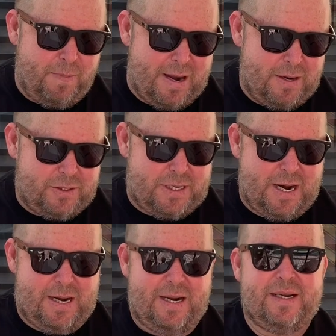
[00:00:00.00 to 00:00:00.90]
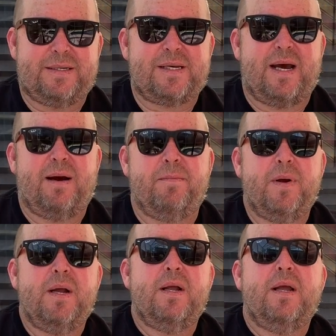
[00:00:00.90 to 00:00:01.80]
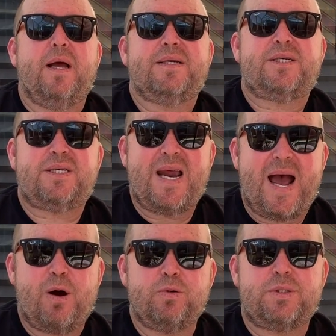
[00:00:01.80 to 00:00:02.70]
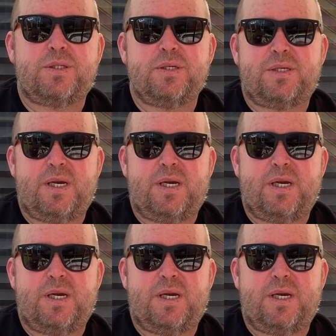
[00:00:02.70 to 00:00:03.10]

my understanding is um, stouts